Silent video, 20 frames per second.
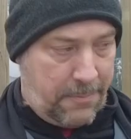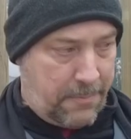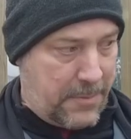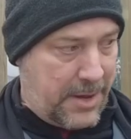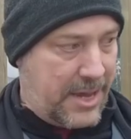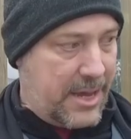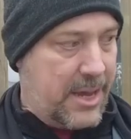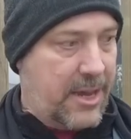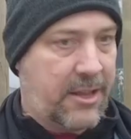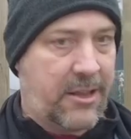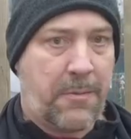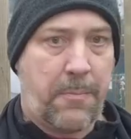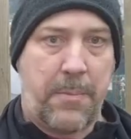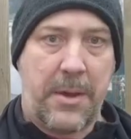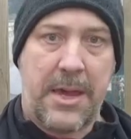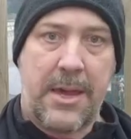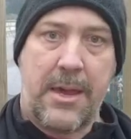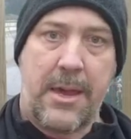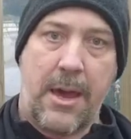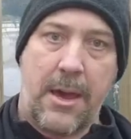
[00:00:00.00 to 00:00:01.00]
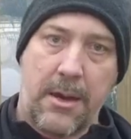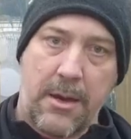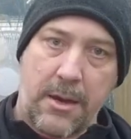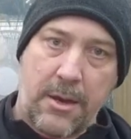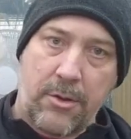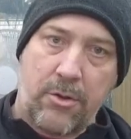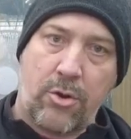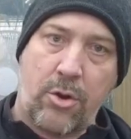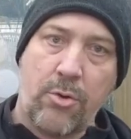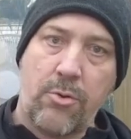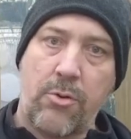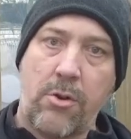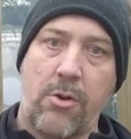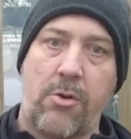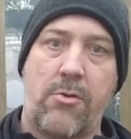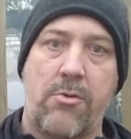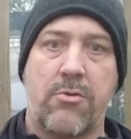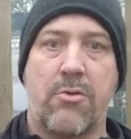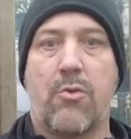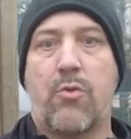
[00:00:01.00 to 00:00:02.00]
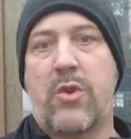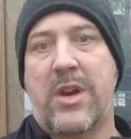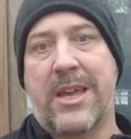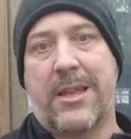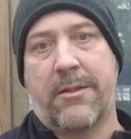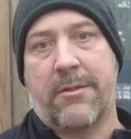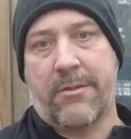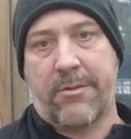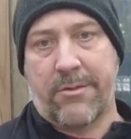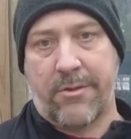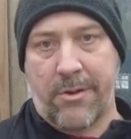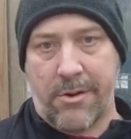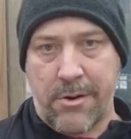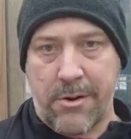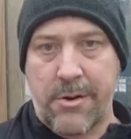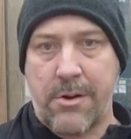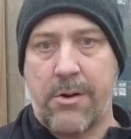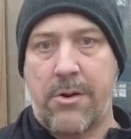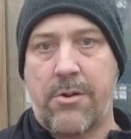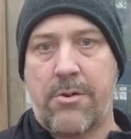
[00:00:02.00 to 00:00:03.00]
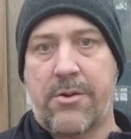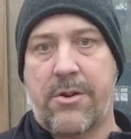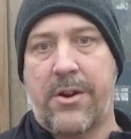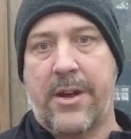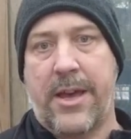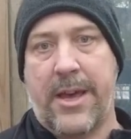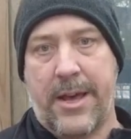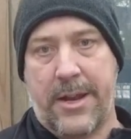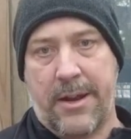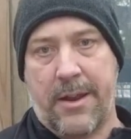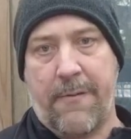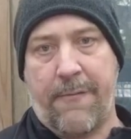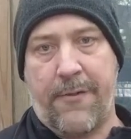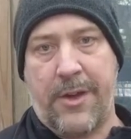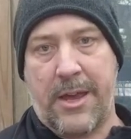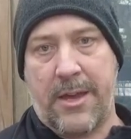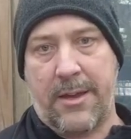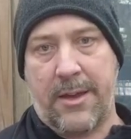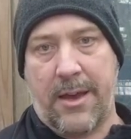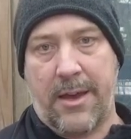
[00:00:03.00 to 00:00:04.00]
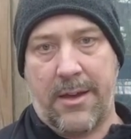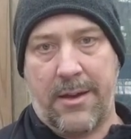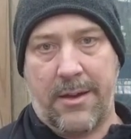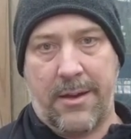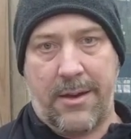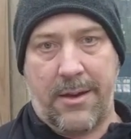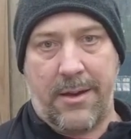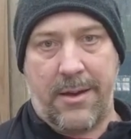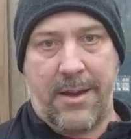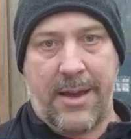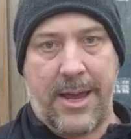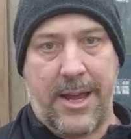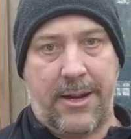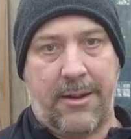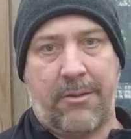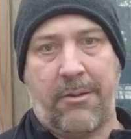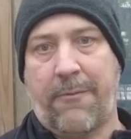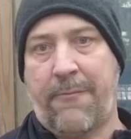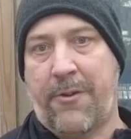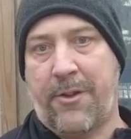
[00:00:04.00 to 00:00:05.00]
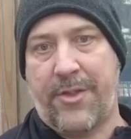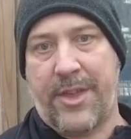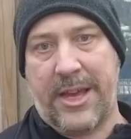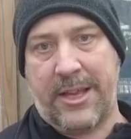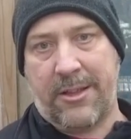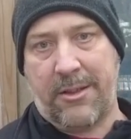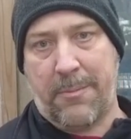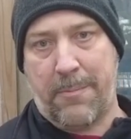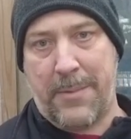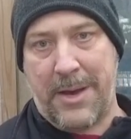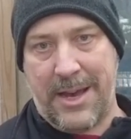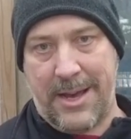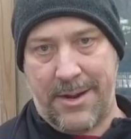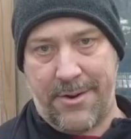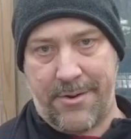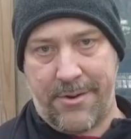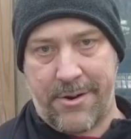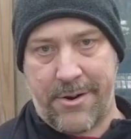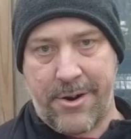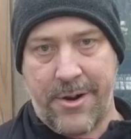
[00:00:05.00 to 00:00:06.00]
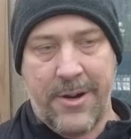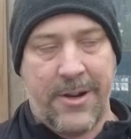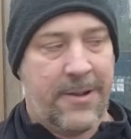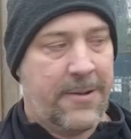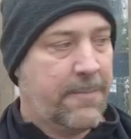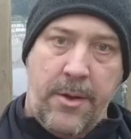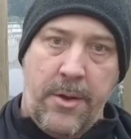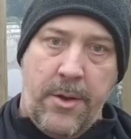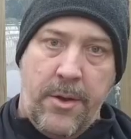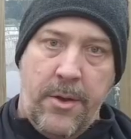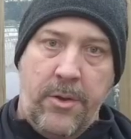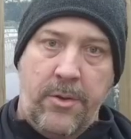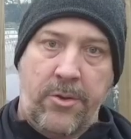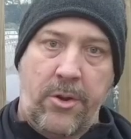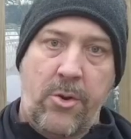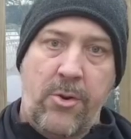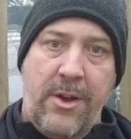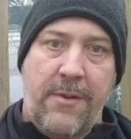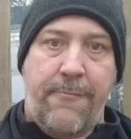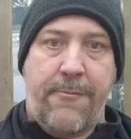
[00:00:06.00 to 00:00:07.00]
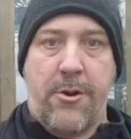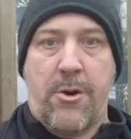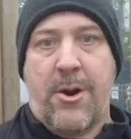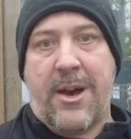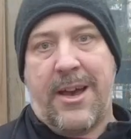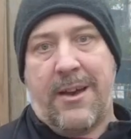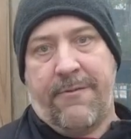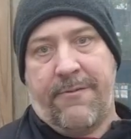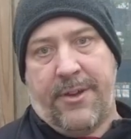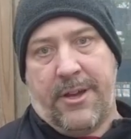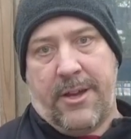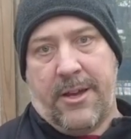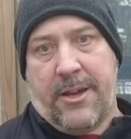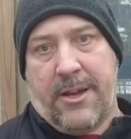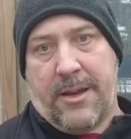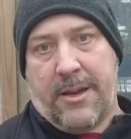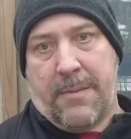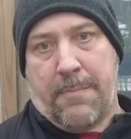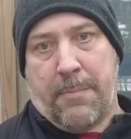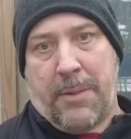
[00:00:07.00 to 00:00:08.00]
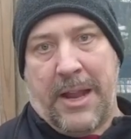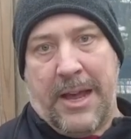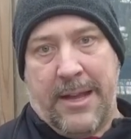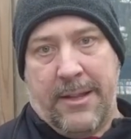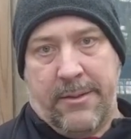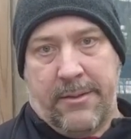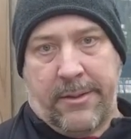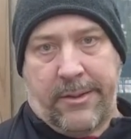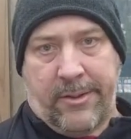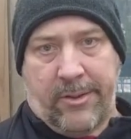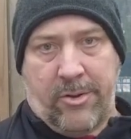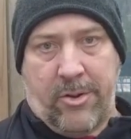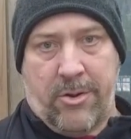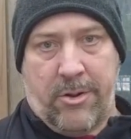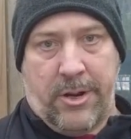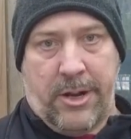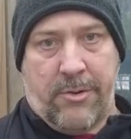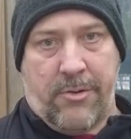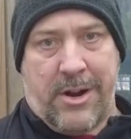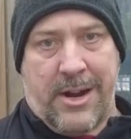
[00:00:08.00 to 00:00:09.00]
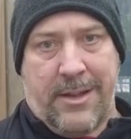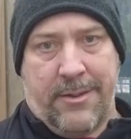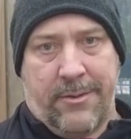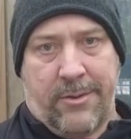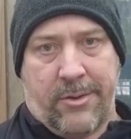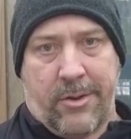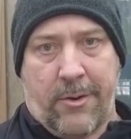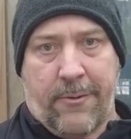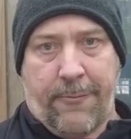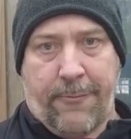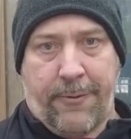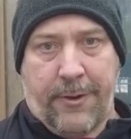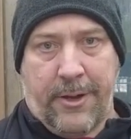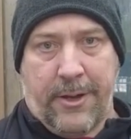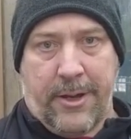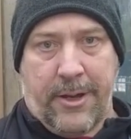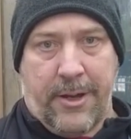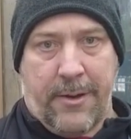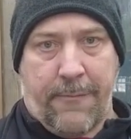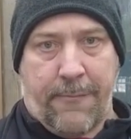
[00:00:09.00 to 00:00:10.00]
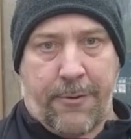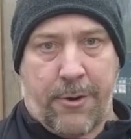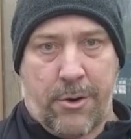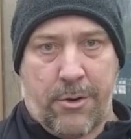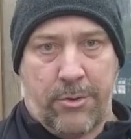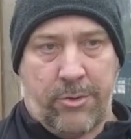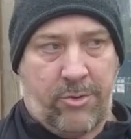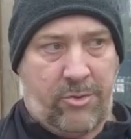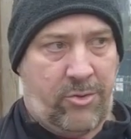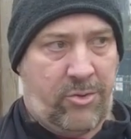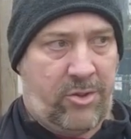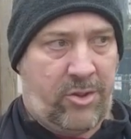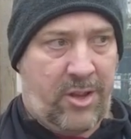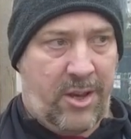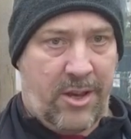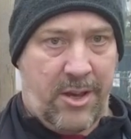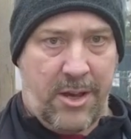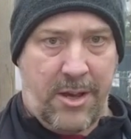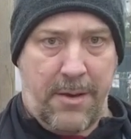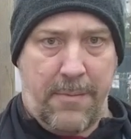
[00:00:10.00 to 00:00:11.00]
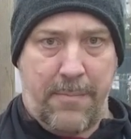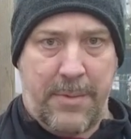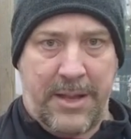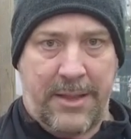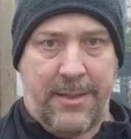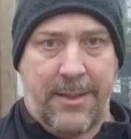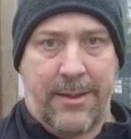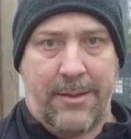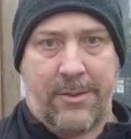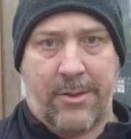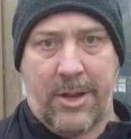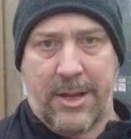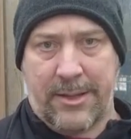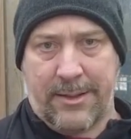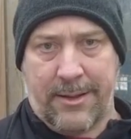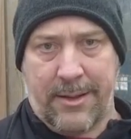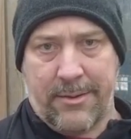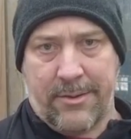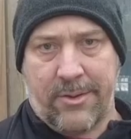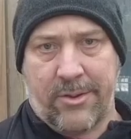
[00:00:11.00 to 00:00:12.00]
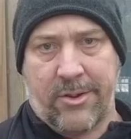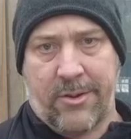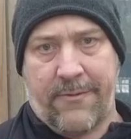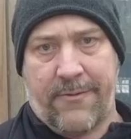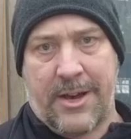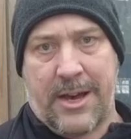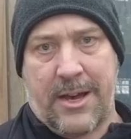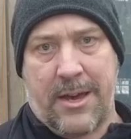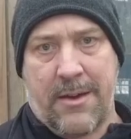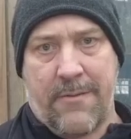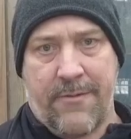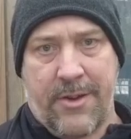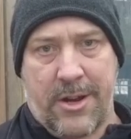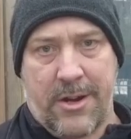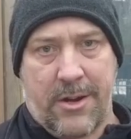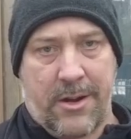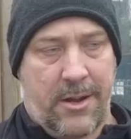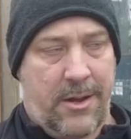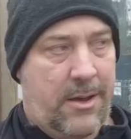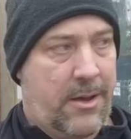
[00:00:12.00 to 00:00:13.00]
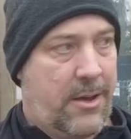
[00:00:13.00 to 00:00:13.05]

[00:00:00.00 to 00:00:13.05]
may it be too long winter, or anything else for that matter. So if you have plants tolerant of frost but that doesn't survive in